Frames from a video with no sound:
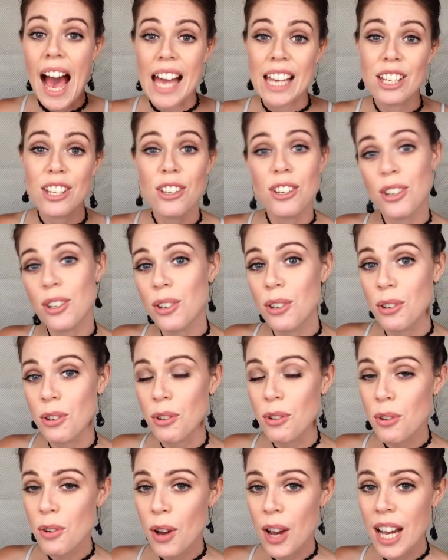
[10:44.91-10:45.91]
And
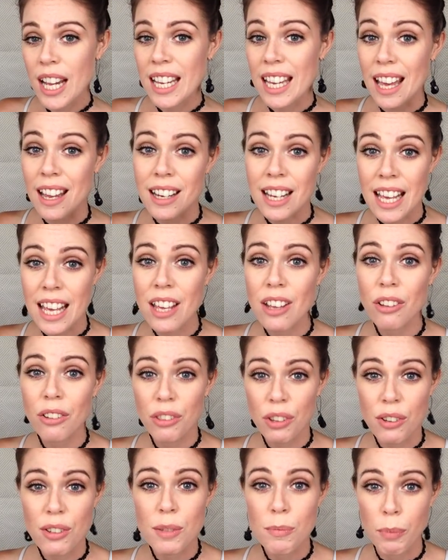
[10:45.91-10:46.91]
you can heal
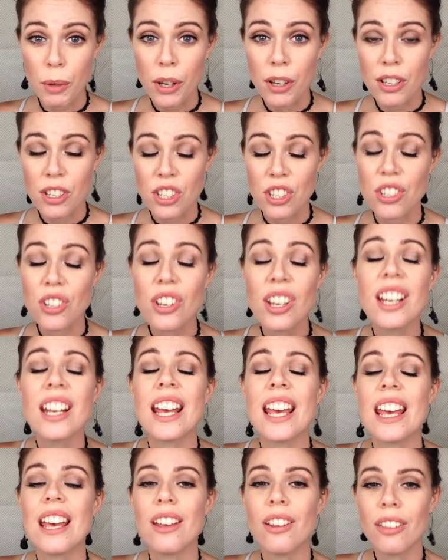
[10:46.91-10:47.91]
those blockages. You can
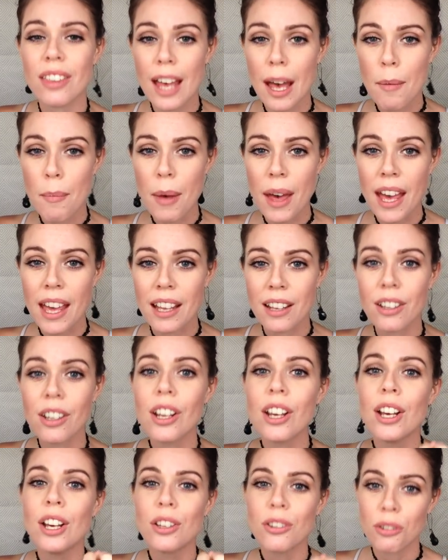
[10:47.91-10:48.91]
heal that pain
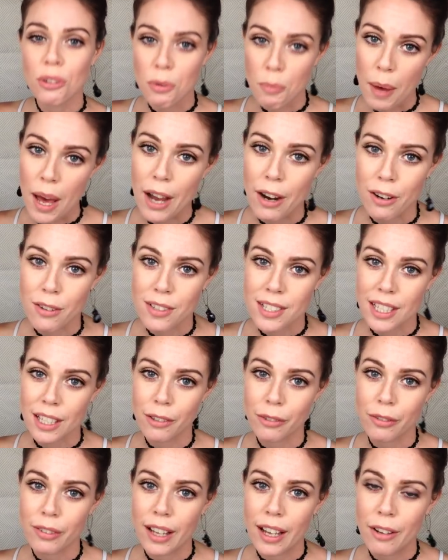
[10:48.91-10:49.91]
through the power of
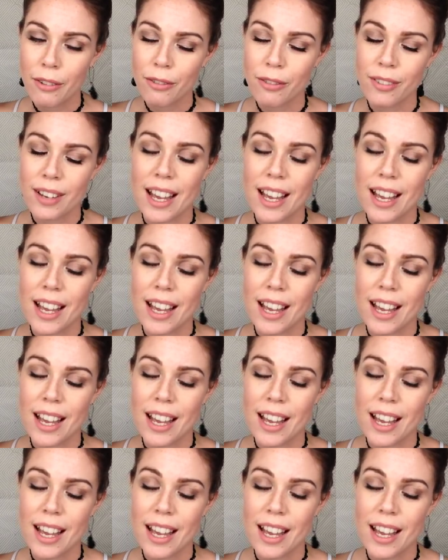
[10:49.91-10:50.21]
self love.